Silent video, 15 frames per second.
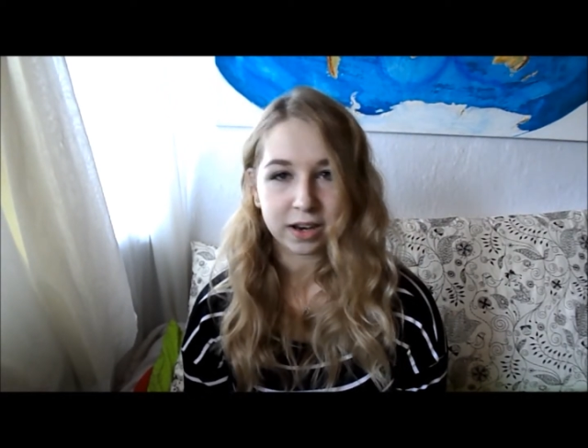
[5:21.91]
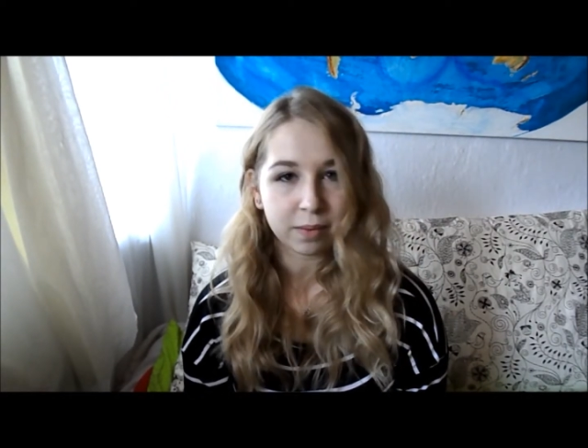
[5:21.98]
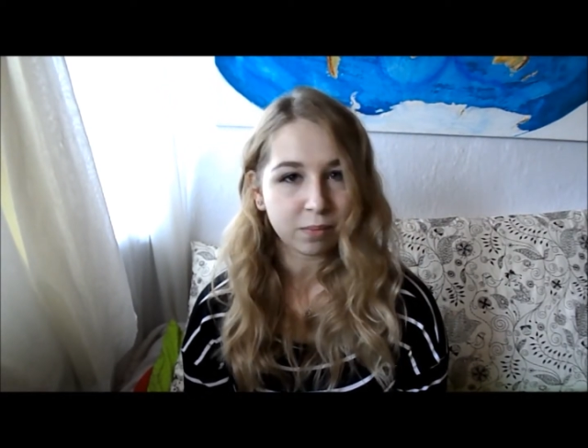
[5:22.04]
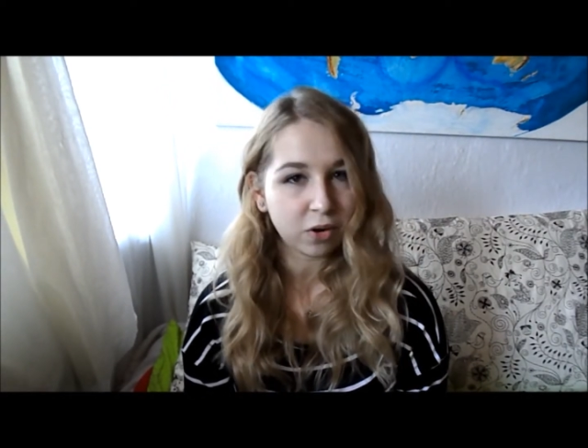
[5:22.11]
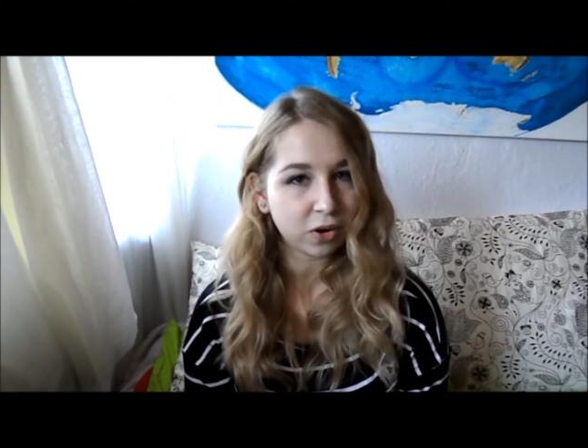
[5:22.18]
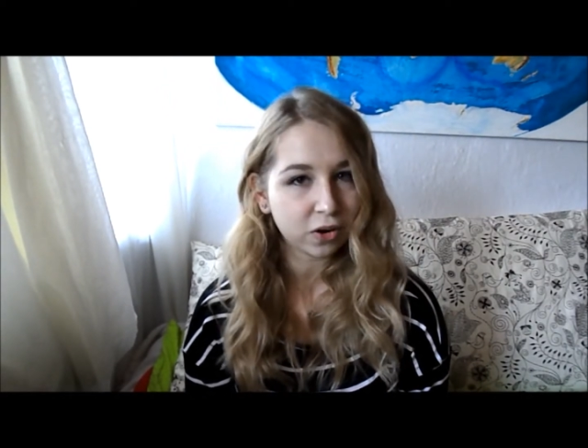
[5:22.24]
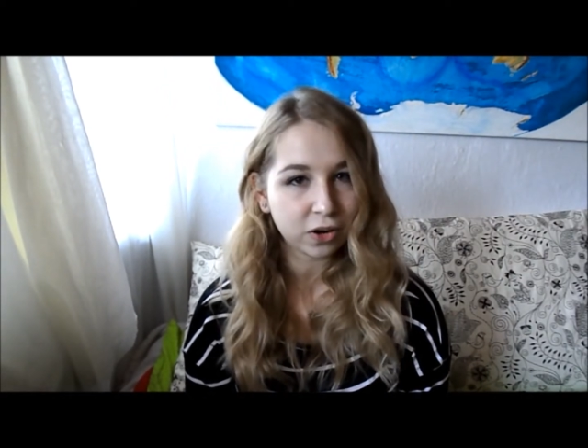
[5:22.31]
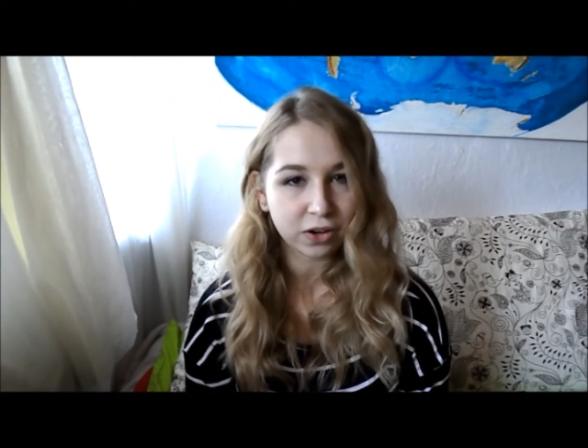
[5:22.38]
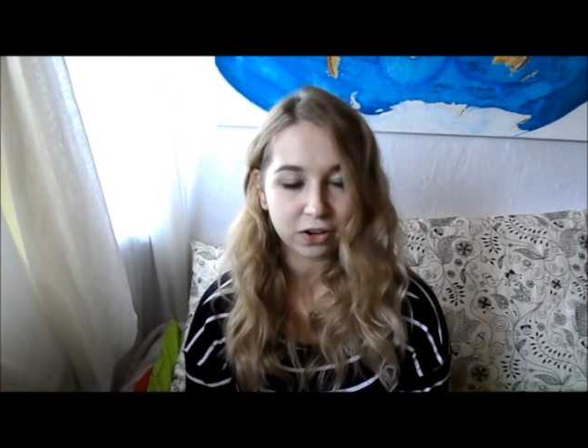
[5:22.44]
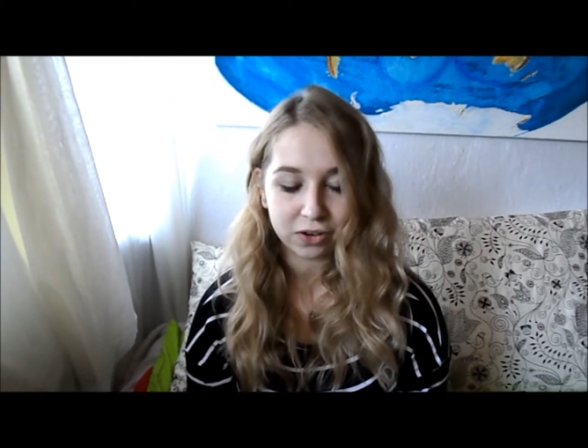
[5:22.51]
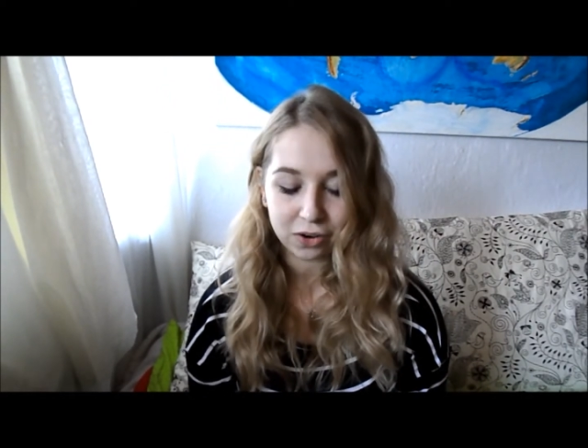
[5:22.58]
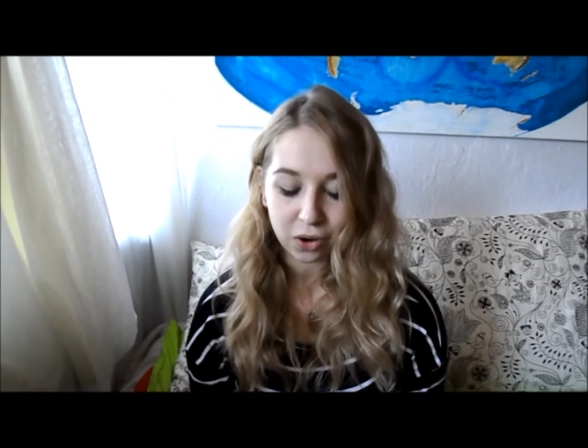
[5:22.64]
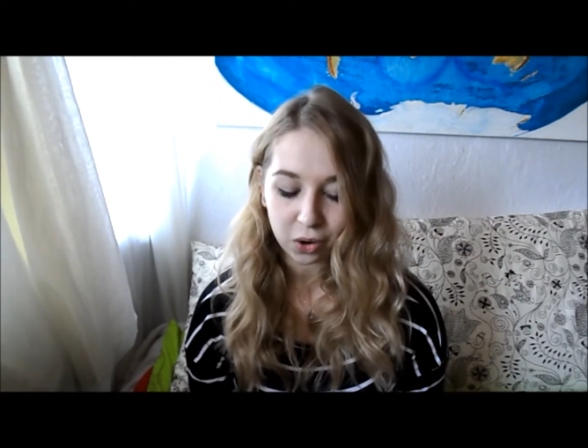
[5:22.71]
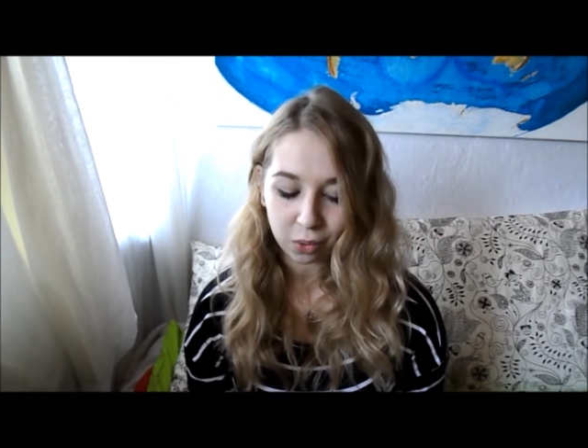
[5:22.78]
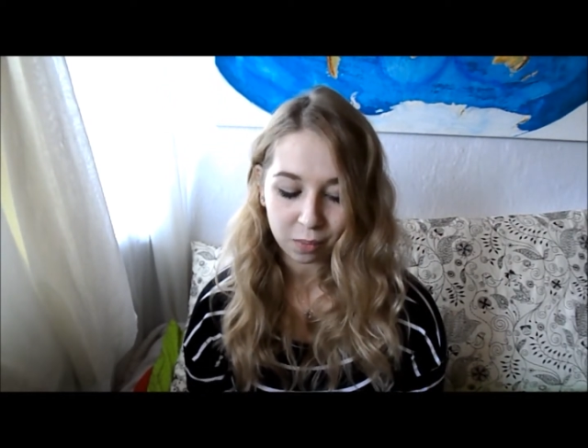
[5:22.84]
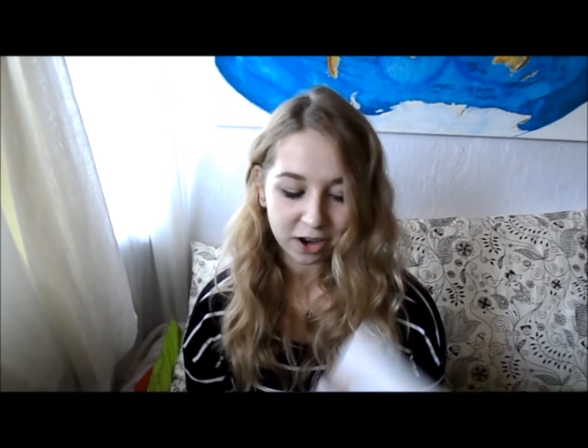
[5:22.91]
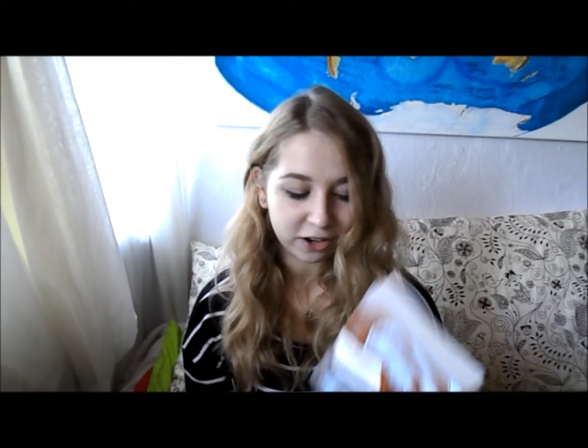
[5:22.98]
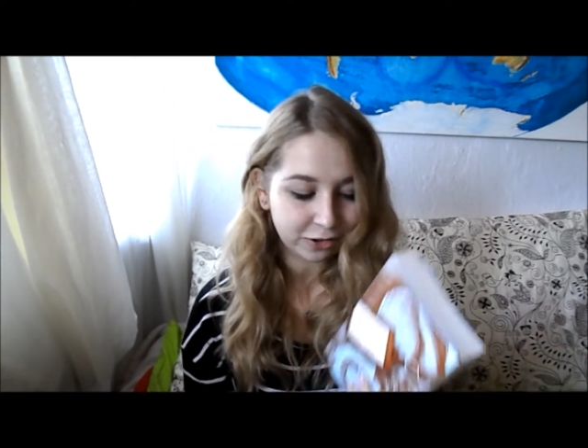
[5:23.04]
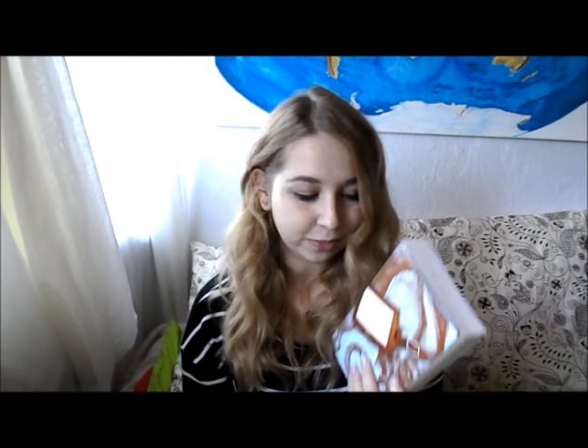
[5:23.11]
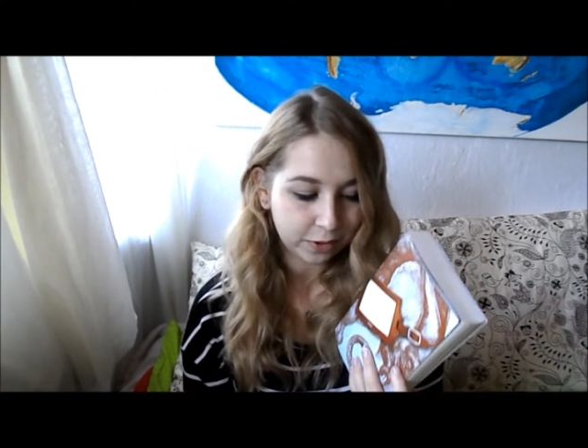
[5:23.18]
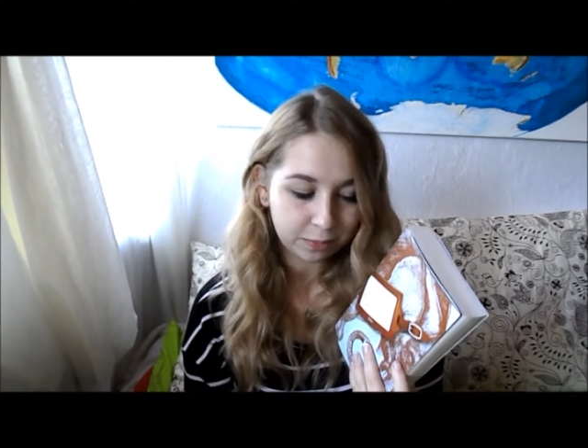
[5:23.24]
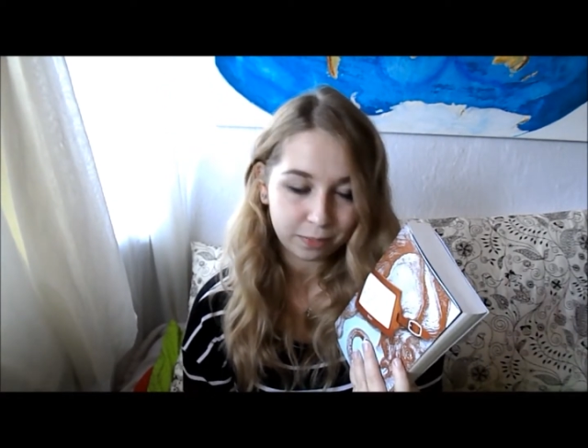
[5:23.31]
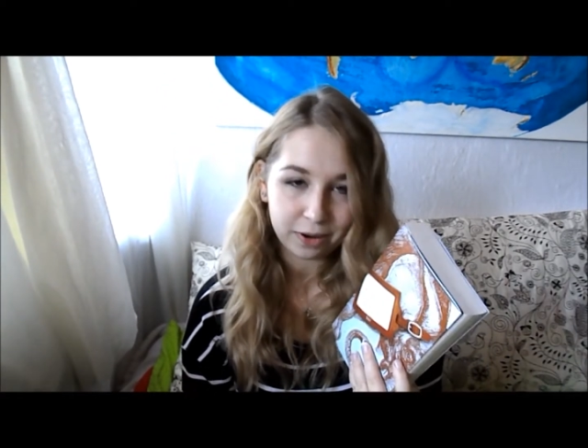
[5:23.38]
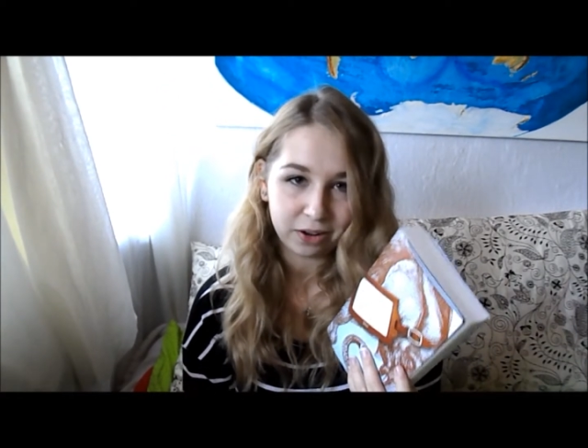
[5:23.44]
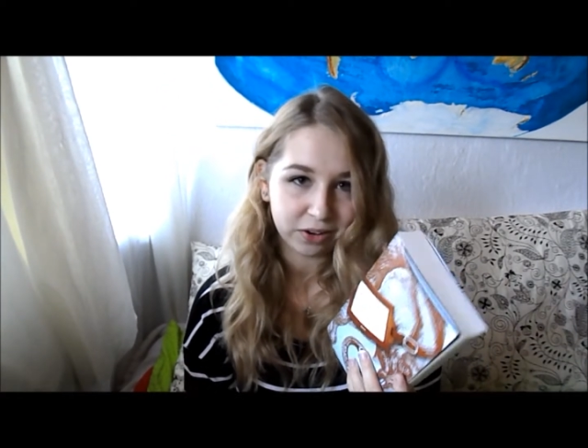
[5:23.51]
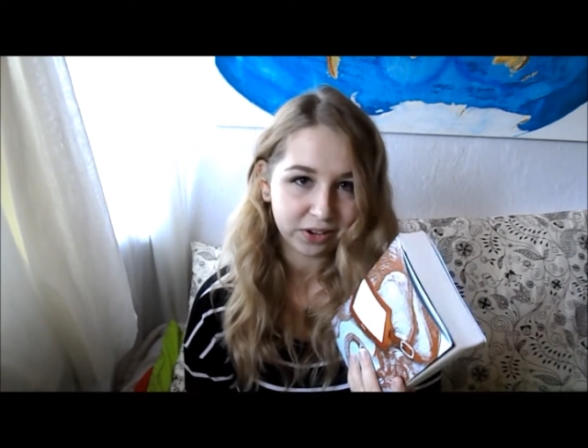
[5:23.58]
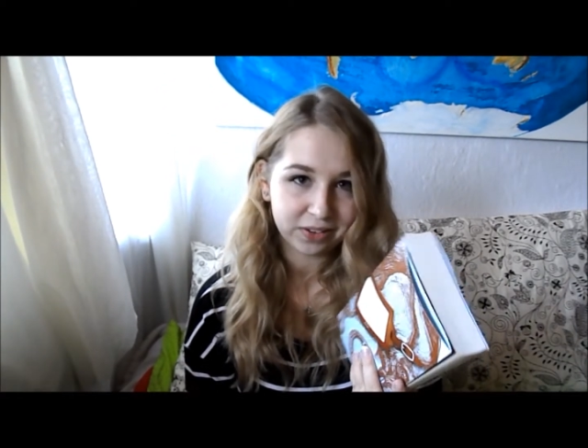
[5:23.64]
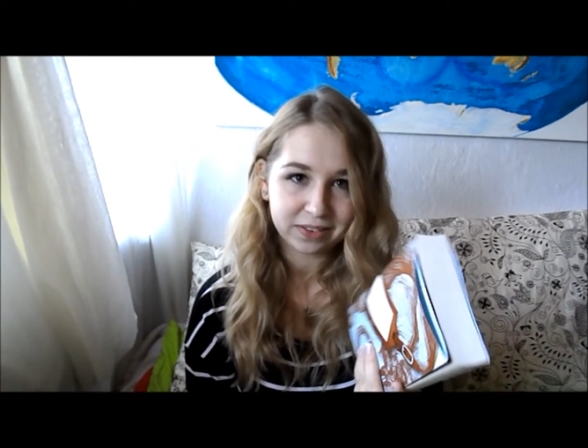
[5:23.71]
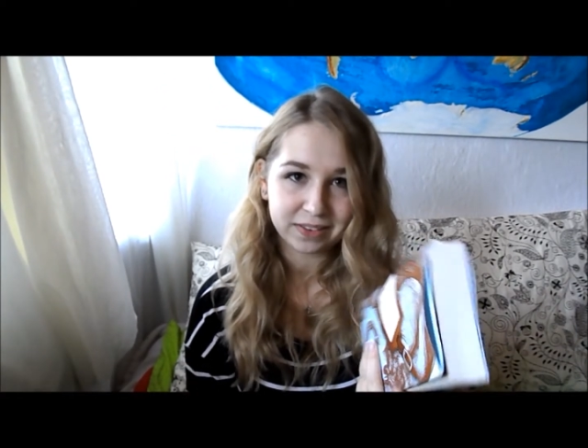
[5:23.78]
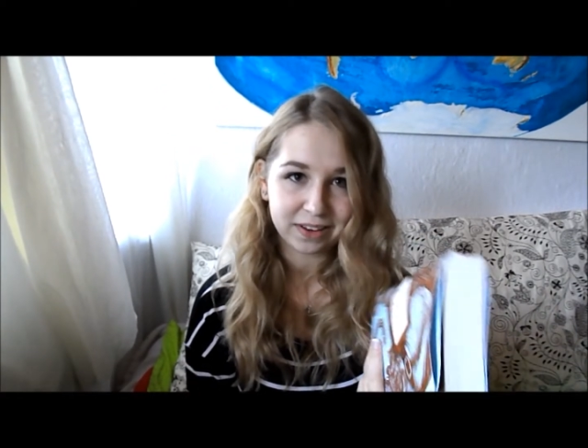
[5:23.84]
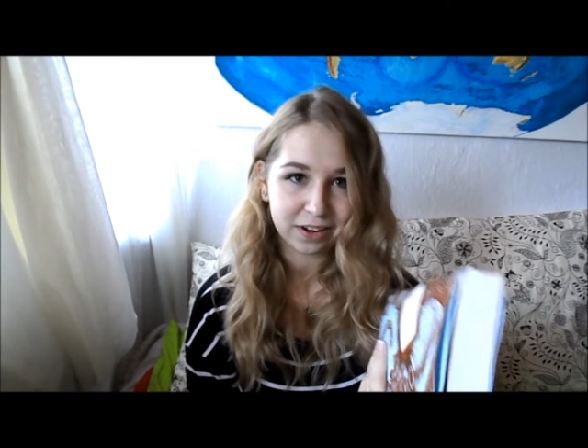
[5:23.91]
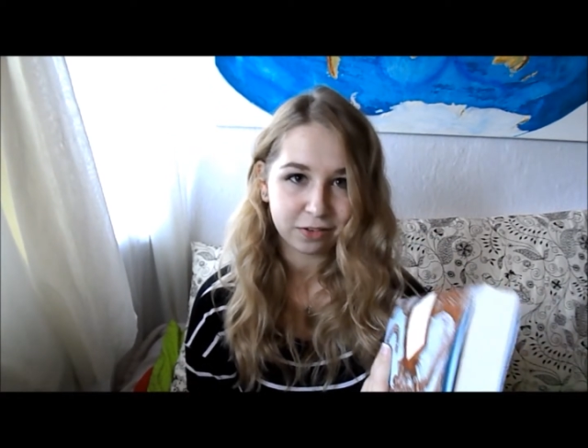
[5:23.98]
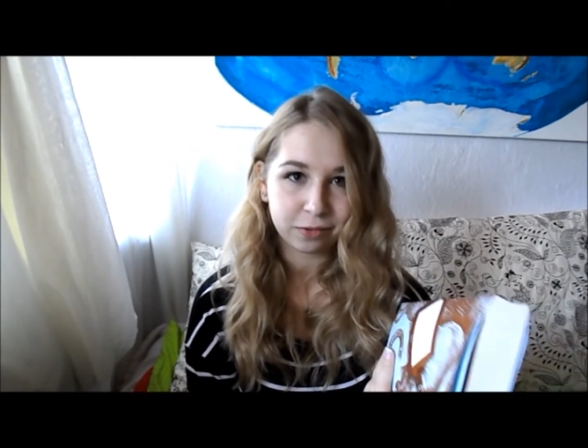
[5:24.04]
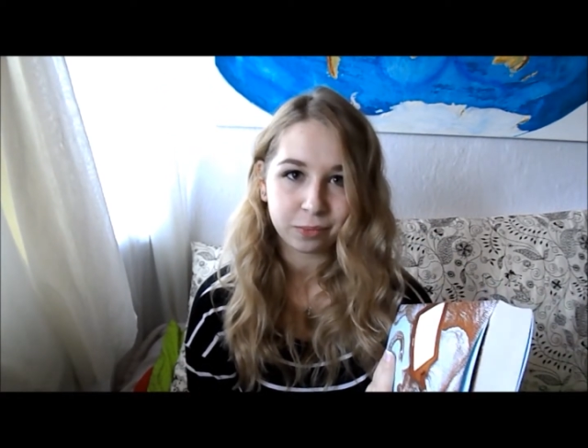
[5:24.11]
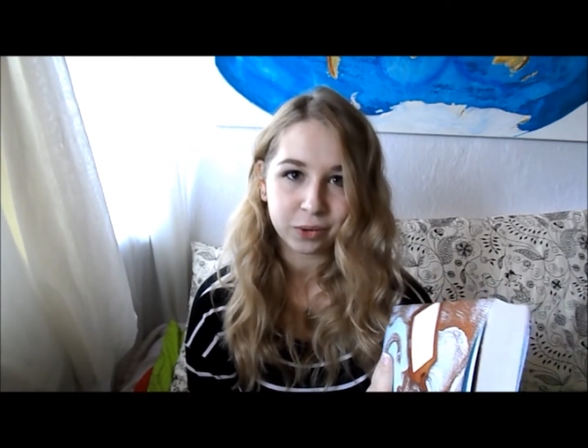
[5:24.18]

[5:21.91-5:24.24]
I'm not going to talk much about plot and stuff